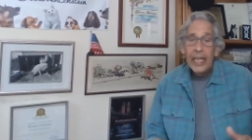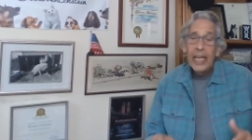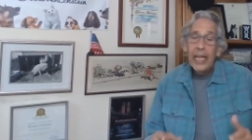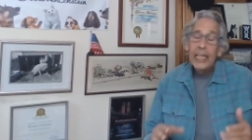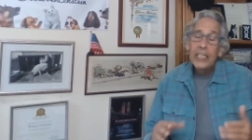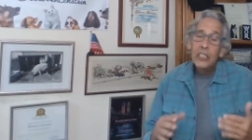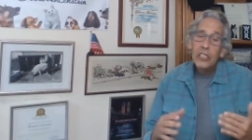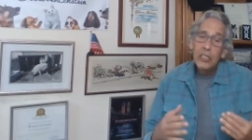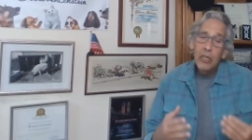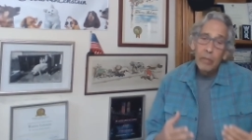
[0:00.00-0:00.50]

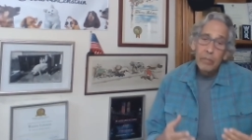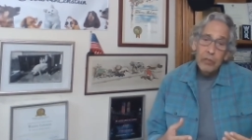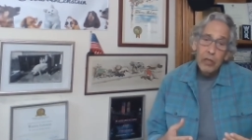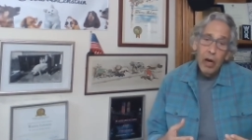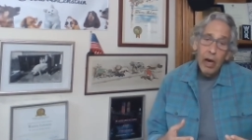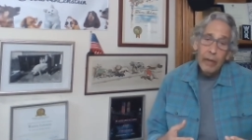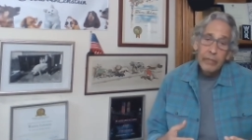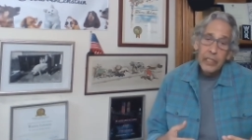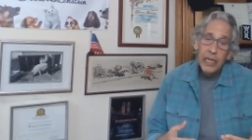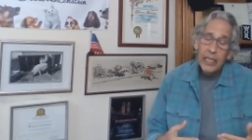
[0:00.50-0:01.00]
And
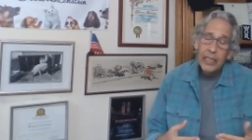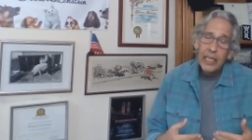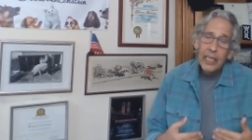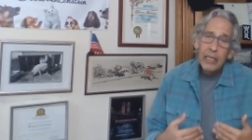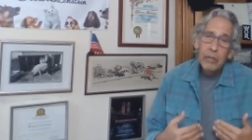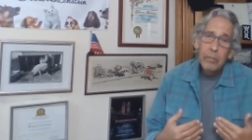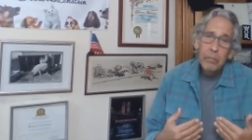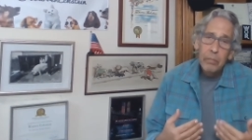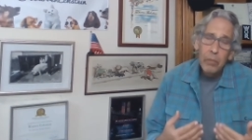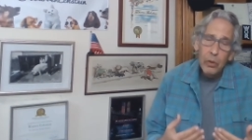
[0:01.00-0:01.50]
sometimes, and I think
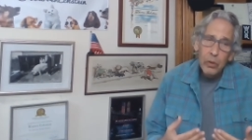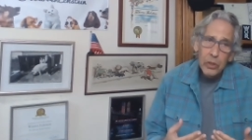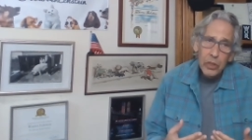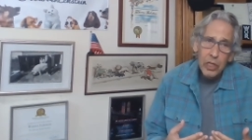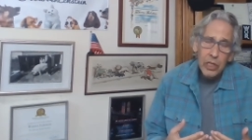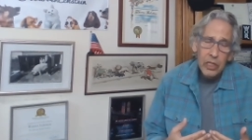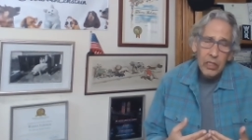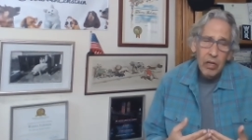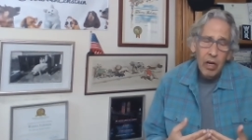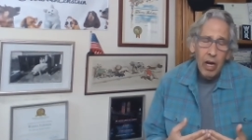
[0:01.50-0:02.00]
in most
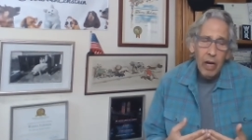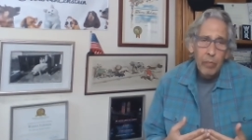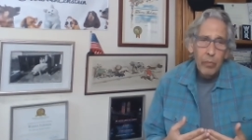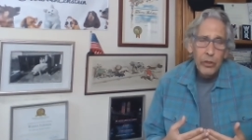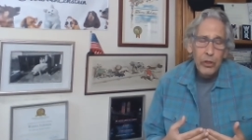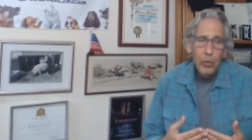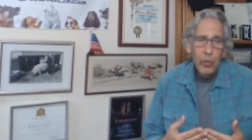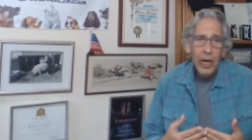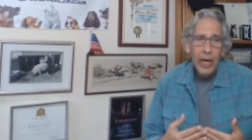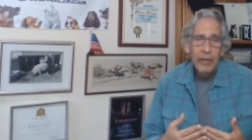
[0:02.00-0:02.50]
of the time,
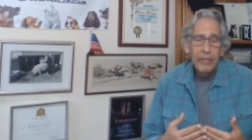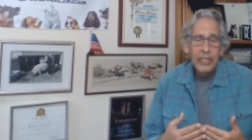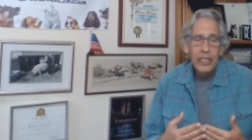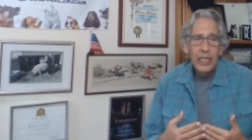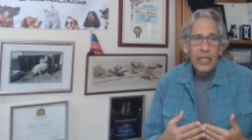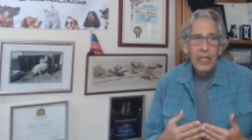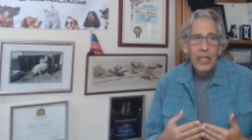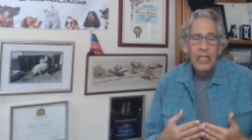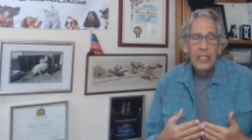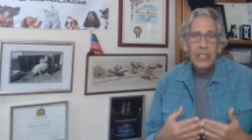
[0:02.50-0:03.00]
when you have
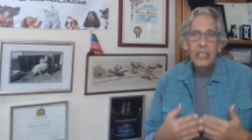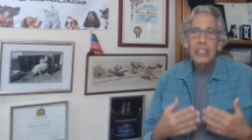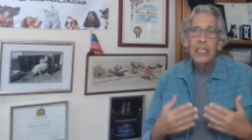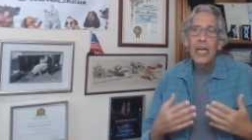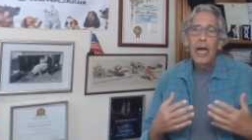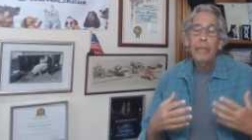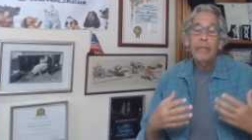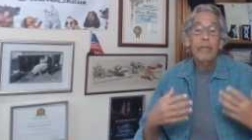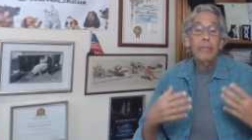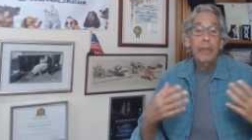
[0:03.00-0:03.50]
the, the
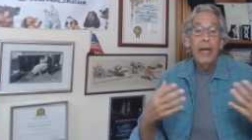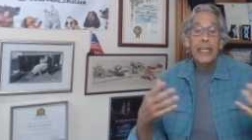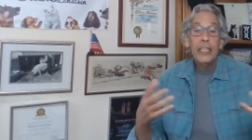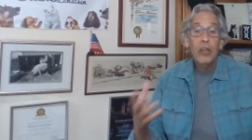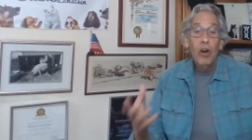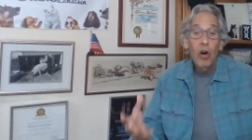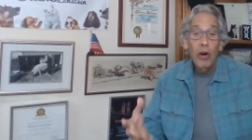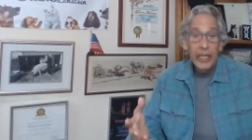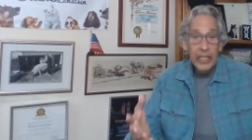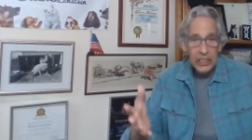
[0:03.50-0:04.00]
type of pet
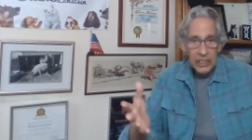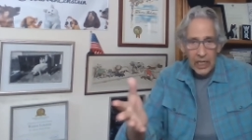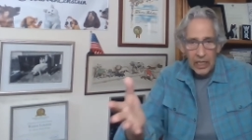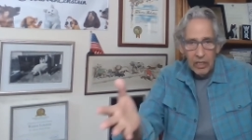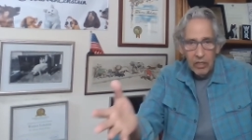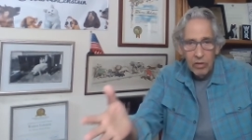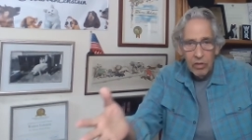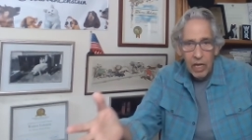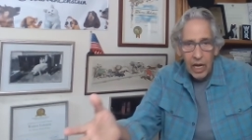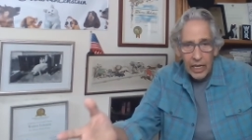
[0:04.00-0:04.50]
guardians
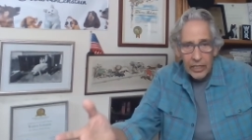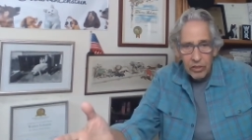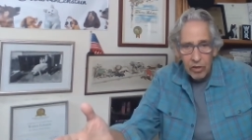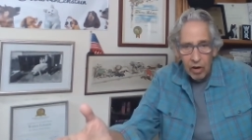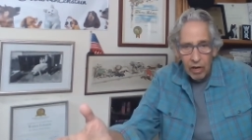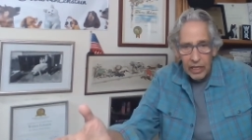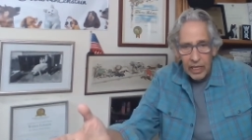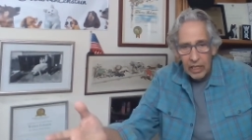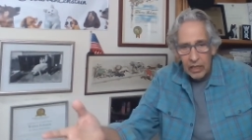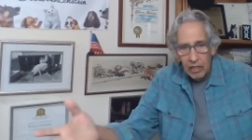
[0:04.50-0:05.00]
like you guys
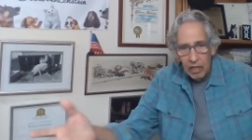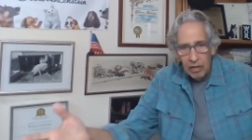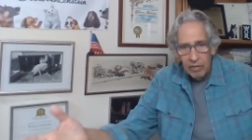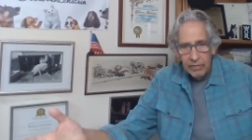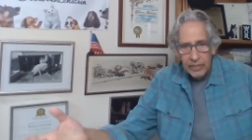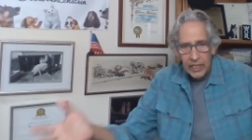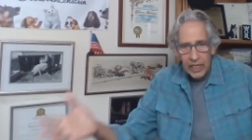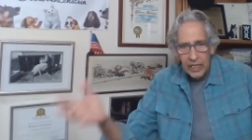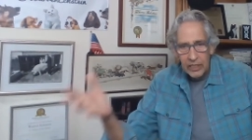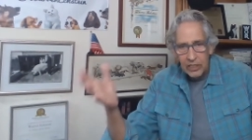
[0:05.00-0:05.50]
are that love
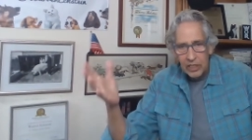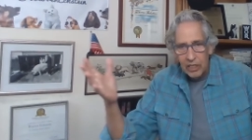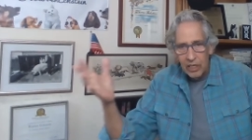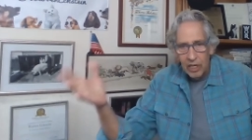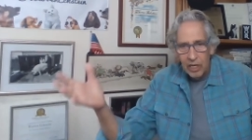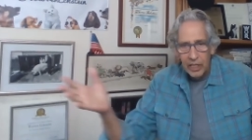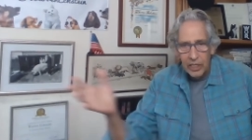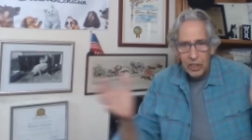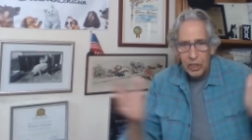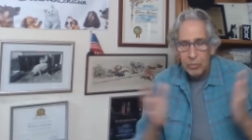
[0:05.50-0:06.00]
and kiss and
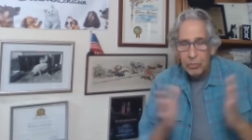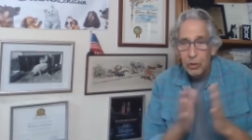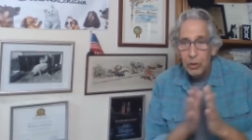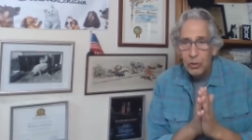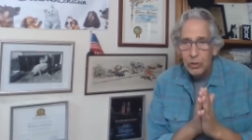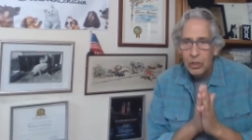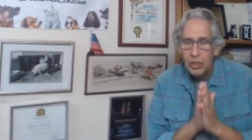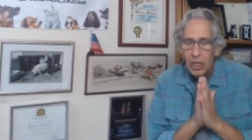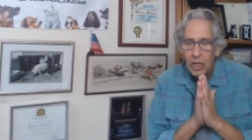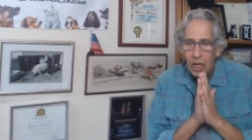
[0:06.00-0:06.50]
hug and
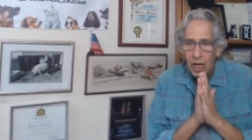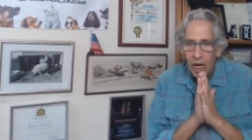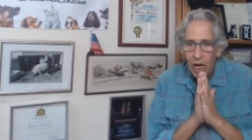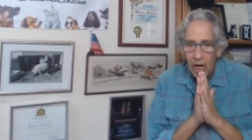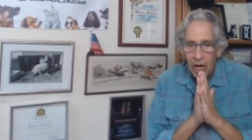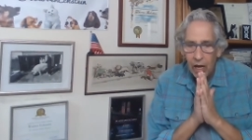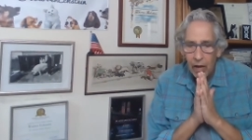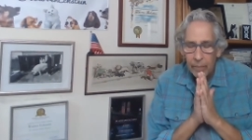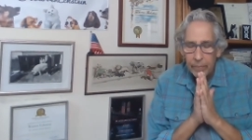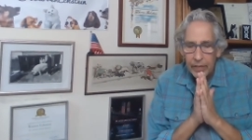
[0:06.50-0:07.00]
schmooze,
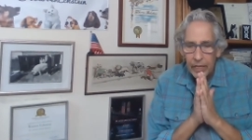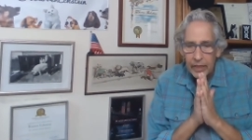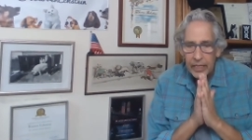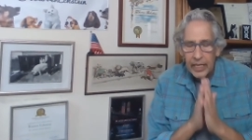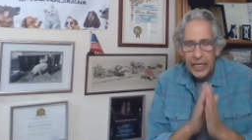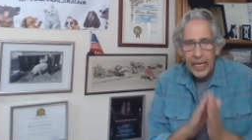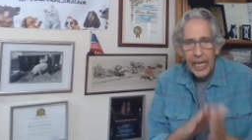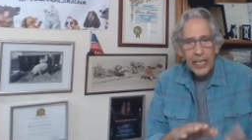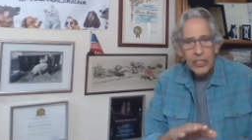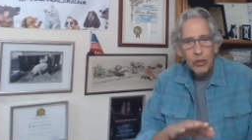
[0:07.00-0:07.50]
um,
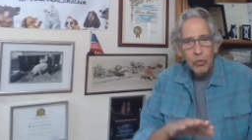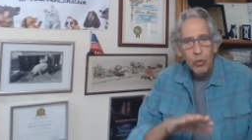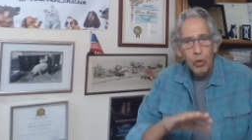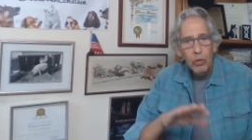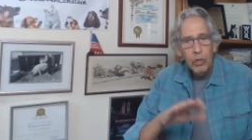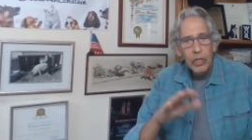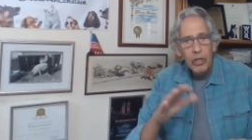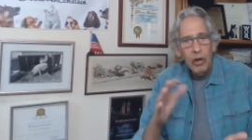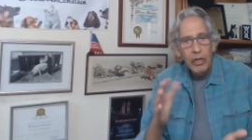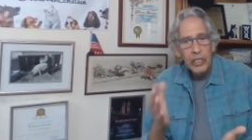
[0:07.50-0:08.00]
the cat's
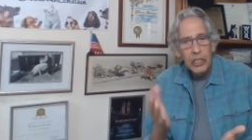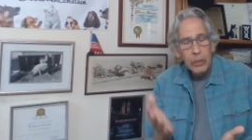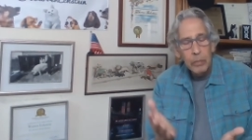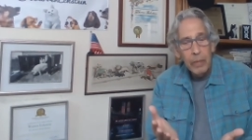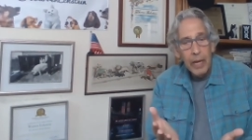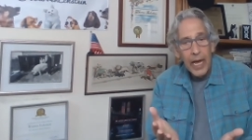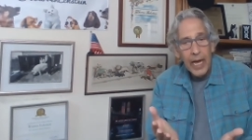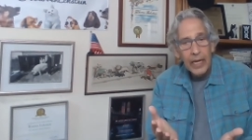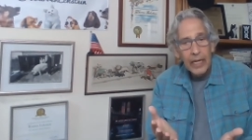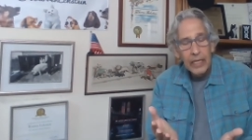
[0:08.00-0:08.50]
rolling on its
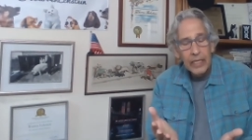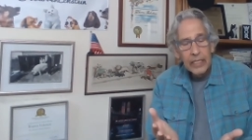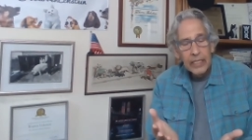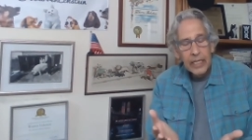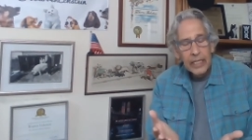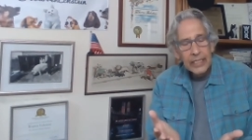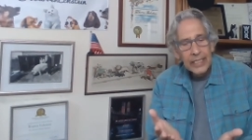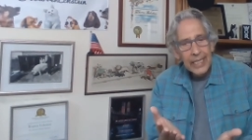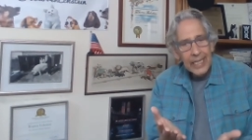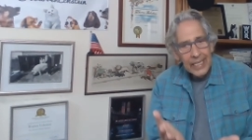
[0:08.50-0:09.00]
back
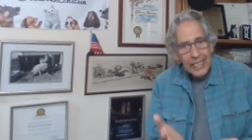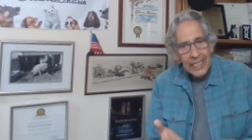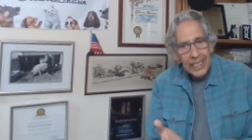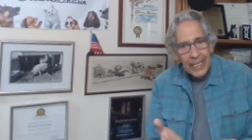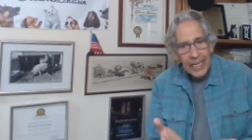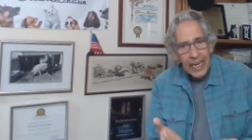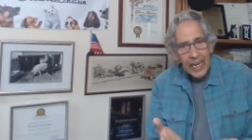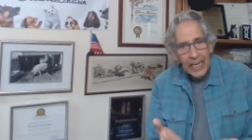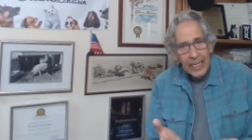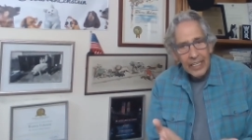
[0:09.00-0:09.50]
to
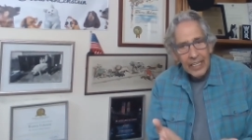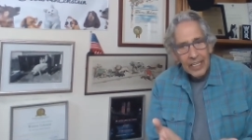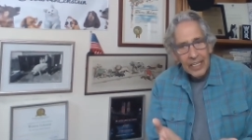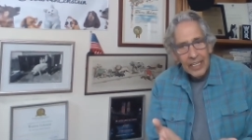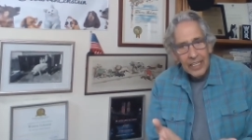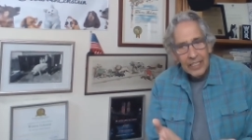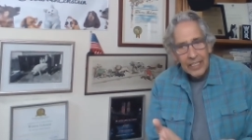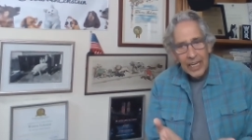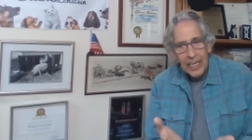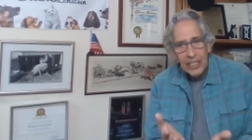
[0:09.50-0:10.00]
indicate
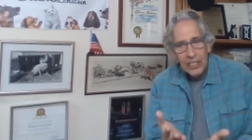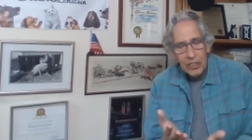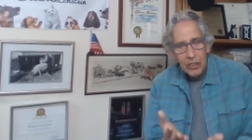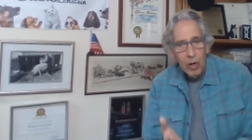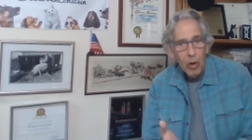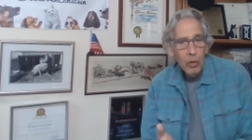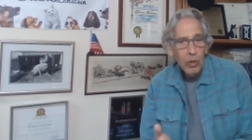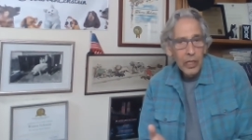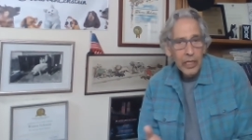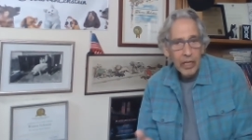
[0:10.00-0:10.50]
that it's
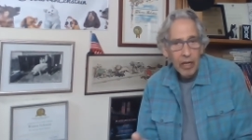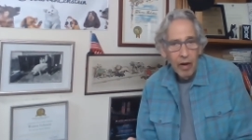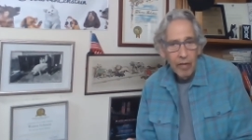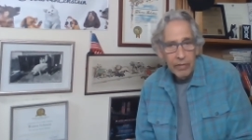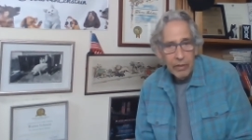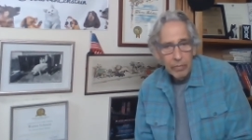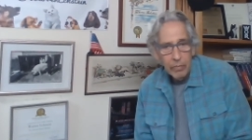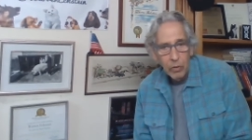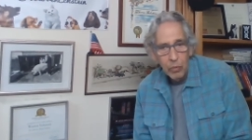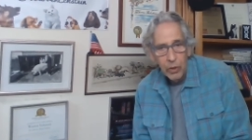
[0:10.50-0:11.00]
totally
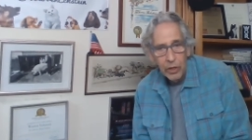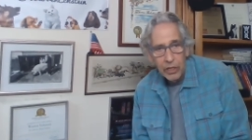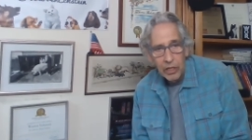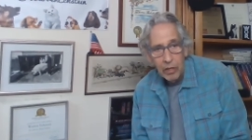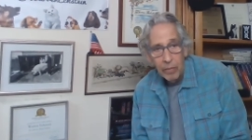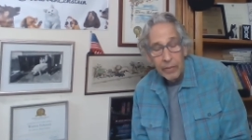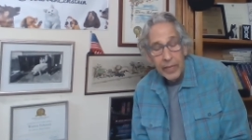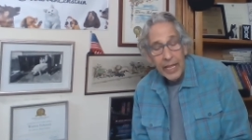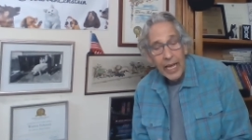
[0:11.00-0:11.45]
comfortable with you.